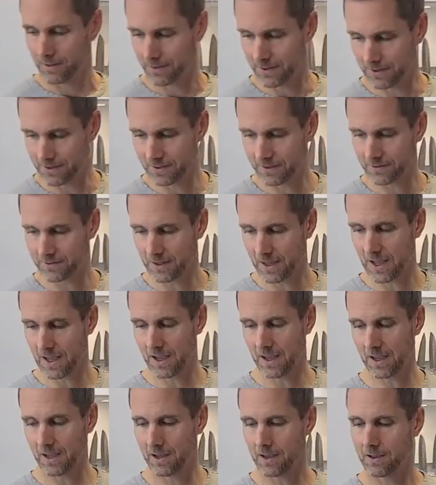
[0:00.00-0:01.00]
This is
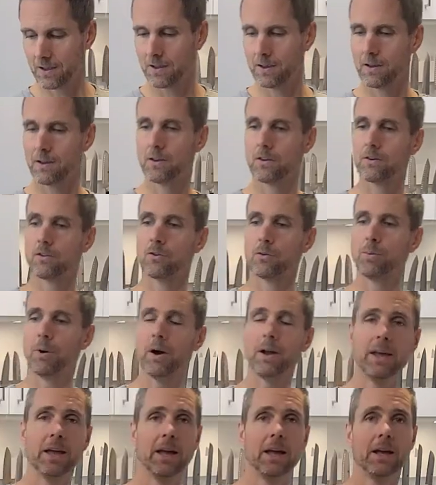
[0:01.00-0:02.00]
a de
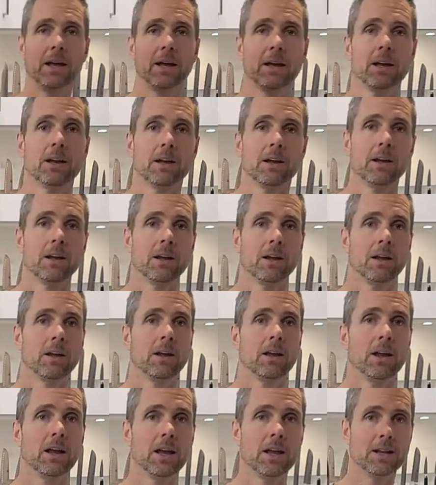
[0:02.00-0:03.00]
Buyer
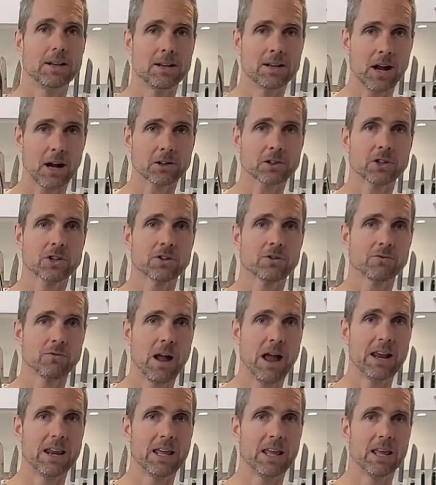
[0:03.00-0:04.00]
induction
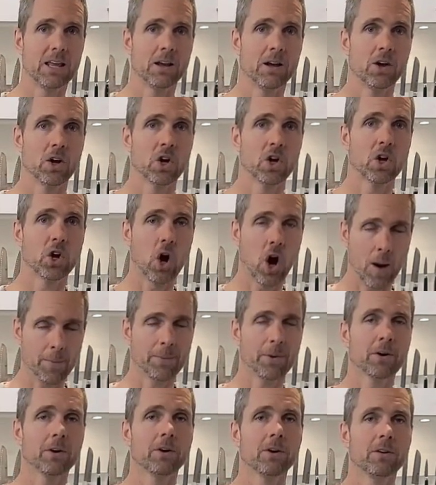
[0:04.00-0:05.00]
ready
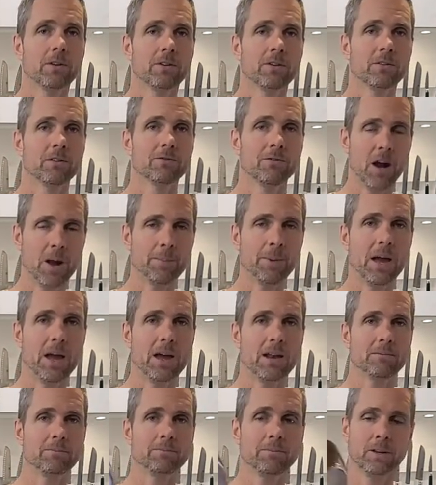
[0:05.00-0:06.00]
copper fry
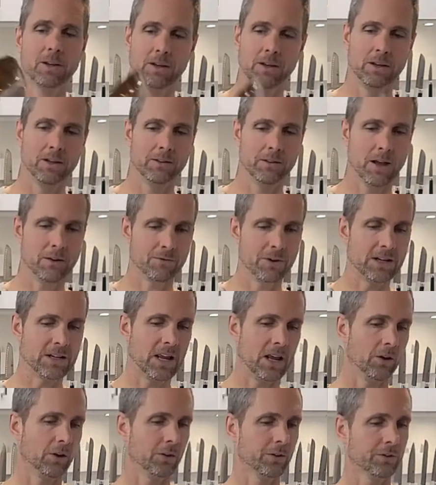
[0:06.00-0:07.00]
pan that
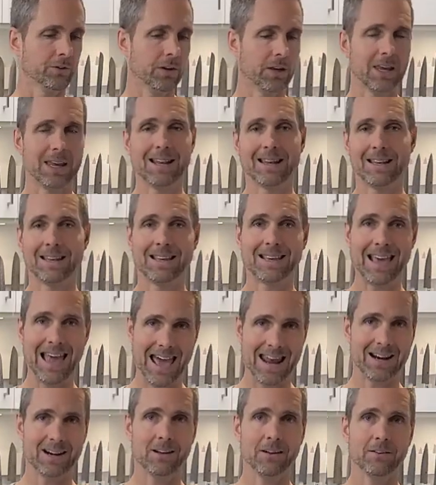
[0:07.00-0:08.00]
retails in
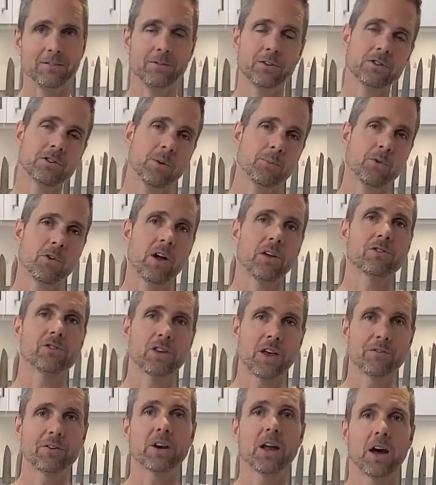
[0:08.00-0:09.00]
Canada for somewhere around
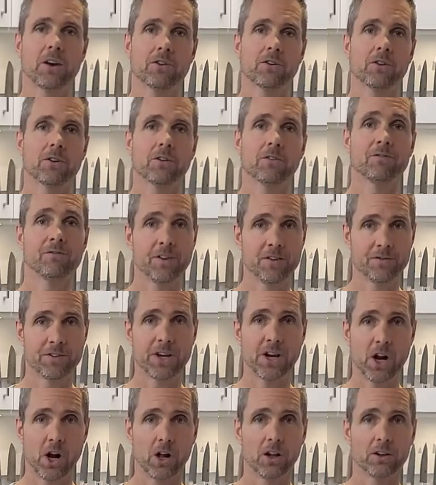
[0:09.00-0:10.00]

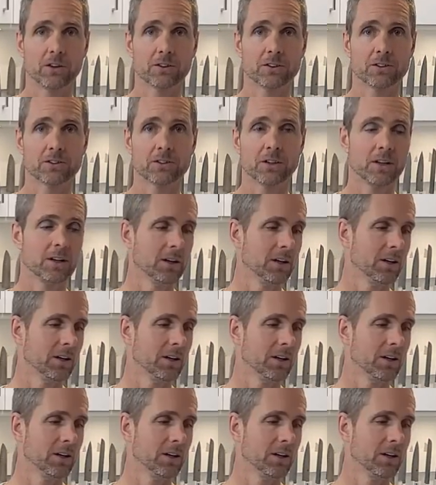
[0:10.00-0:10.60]
$750.